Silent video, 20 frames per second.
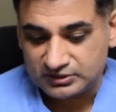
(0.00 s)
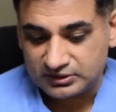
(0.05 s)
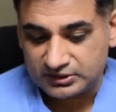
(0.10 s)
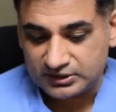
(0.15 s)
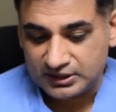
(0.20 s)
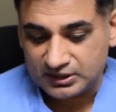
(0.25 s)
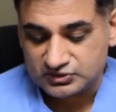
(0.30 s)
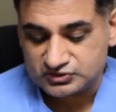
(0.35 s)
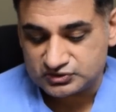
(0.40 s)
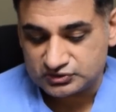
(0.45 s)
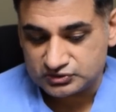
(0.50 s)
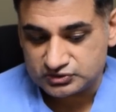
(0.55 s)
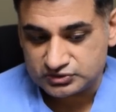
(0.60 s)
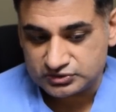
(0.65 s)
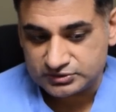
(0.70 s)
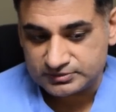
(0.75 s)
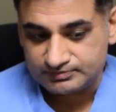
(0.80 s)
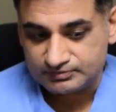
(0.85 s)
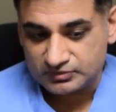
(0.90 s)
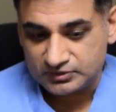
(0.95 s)
cardiac
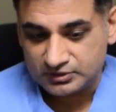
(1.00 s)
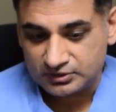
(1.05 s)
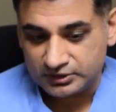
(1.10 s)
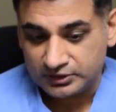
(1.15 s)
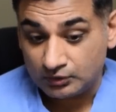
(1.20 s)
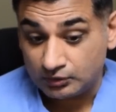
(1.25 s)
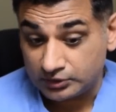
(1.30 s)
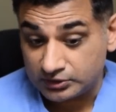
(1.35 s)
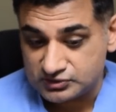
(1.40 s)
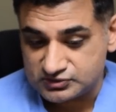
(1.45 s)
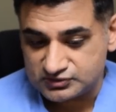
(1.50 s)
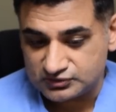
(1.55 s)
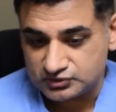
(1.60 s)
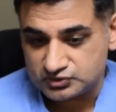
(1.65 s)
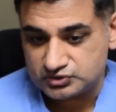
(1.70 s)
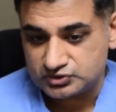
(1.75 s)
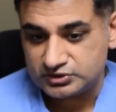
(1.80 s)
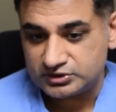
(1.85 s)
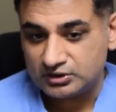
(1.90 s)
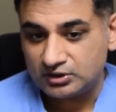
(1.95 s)
surgery, aortic
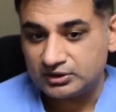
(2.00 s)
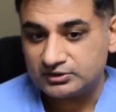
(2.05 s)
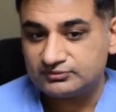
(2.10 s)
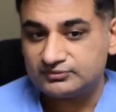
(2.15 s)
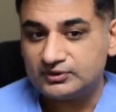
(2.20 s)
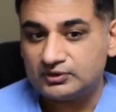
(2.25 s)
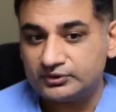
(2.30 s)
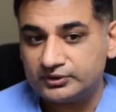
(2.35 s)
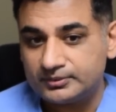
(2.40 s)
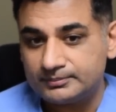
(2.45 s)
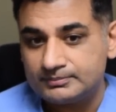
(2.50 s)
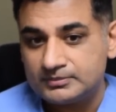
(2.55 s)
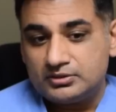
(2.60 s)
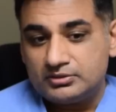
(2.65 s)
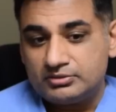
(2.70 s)
surgery, and heart failure.